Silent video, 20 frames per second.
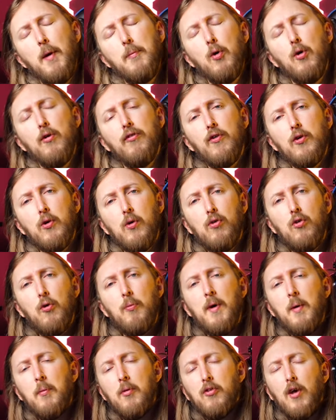beautiful YouTube
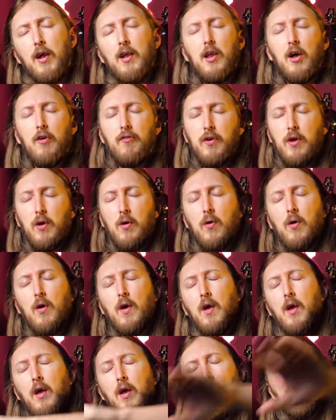members, I love you.
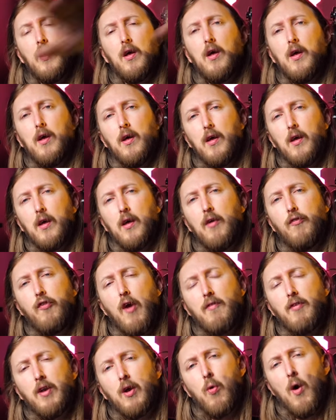If you
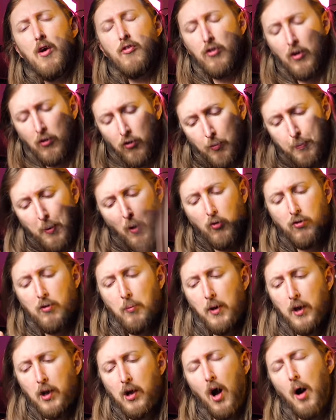have any questions, post them
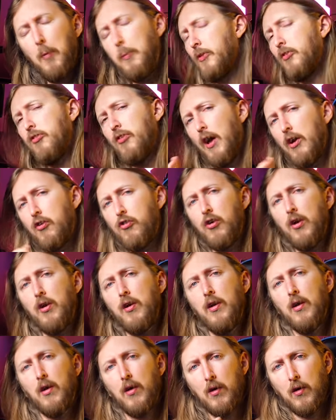in the comments section.
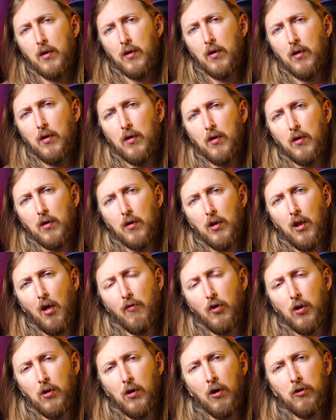Love
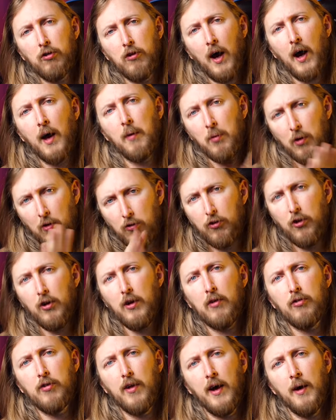you long time. See you
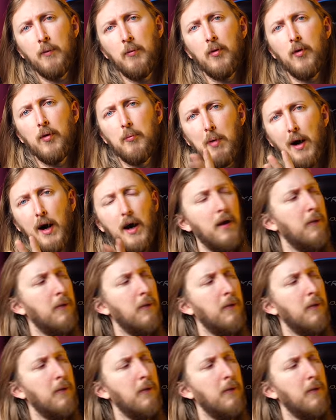next time. Bye.